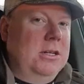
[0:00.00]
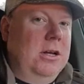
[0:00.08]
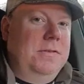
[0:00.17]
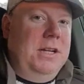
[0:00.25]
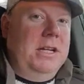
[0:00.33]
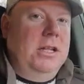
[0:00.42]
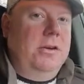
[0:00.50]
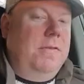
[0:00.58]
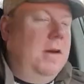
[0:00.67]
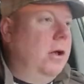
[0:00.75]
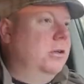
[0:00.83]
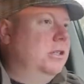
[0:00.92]
I've seen that
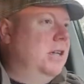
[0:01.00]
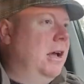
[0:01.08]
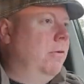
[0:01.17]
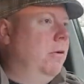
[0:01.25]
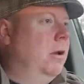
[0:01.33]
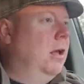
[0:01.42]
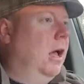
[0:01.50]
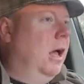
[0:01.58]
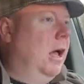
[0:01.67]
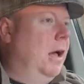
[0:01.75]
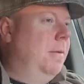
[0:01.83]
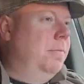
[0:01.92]
have closed down,
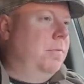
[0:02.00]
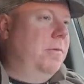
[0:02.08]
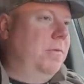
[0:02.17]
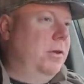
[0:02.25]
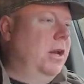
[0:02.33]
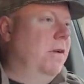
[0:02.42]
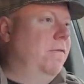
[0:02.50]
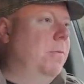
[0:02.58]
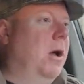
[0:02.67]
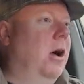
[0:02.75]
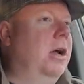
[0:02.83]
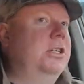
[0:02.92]
you know, from
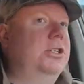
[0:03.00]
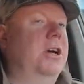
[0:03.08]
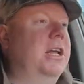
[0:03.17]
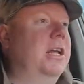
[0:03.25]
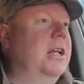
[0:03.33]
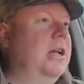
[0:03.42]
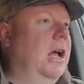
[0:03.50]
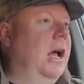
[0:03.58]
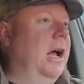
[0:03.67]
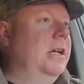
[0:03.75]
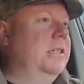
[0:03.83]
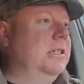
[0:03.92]
the high street
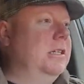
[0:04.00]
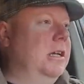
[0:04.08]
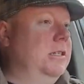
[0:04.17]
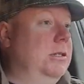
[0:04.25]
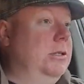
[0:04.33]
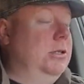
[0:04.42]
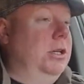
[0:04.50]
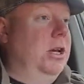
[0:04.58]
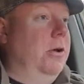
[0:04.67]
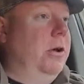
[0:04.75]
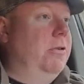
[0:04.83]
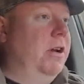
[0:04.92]
has you
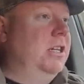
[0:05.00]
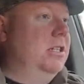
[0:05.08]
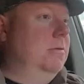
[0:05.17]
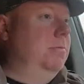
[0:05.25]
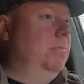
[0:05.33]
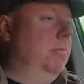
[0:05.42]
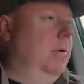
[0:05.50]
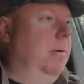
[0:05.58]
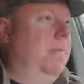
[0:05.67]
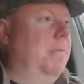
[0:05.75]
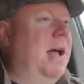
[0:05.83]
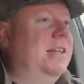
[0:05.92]
know, increased
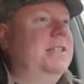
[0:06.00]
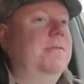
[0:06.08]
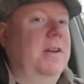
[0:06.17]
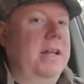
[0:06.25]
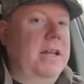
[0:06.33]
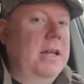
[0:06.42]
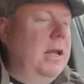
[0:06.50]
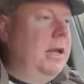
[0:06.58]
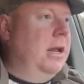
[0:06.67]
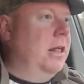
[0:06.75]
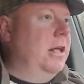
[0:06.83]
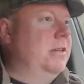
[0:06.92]
massively.
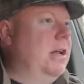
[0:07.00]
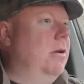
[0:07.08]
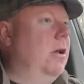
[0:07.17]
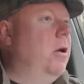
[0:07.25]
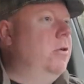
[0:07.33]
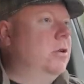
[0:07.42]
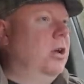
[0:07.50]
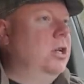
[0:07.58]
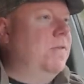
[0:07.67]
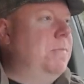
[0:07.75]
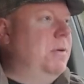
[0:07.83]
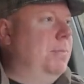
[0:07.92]
You know, there's now loads and
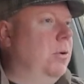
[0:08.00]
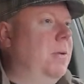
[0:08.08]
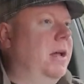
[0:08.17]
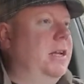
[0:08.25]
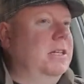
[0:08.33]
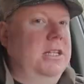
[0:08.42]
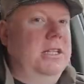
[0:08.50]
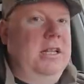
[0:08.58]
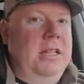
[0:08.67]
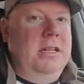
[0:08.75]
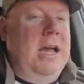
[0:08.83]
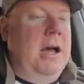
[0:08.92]
loads of empty bookmakers
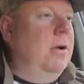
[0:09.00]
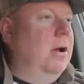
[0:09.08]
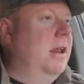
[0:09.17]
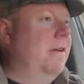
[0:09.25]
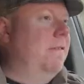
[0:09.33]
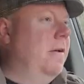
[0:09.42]
in the town I live.